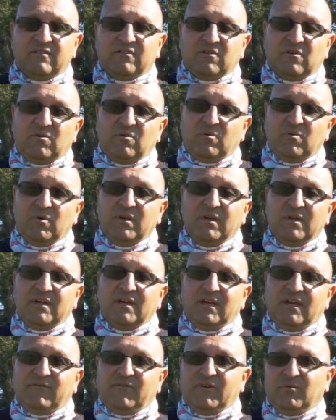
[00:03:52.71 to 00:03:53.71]
So
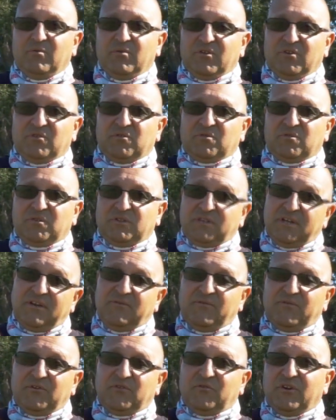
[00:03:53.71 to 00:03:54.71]
if it was a
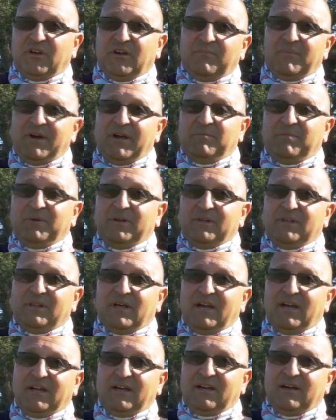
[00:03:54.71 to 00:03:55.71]
10 foot tree, it might be
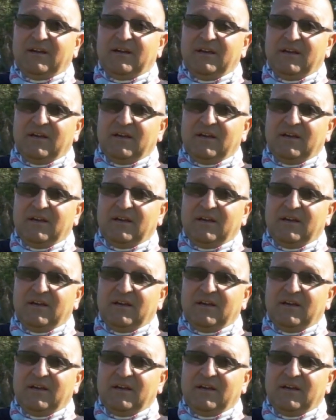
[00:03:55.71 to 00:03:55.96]
like